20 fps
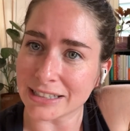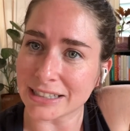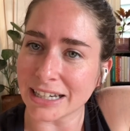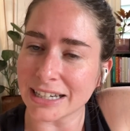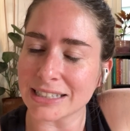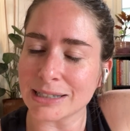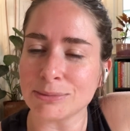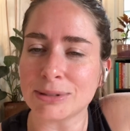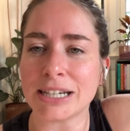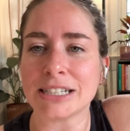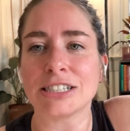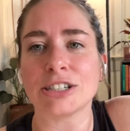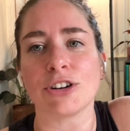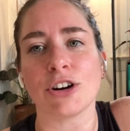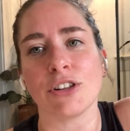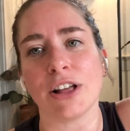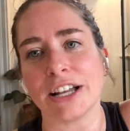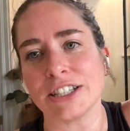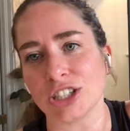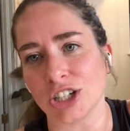to get some Sansi
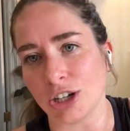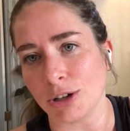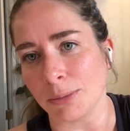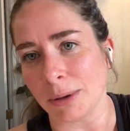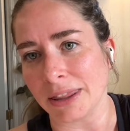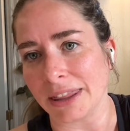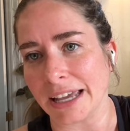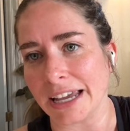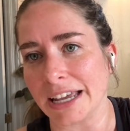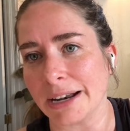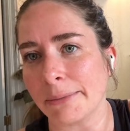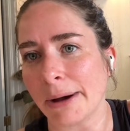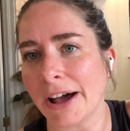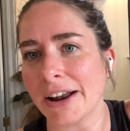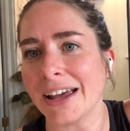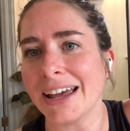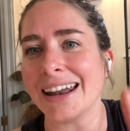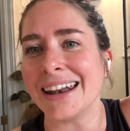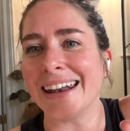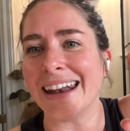grow lights, or you've been thinking about it,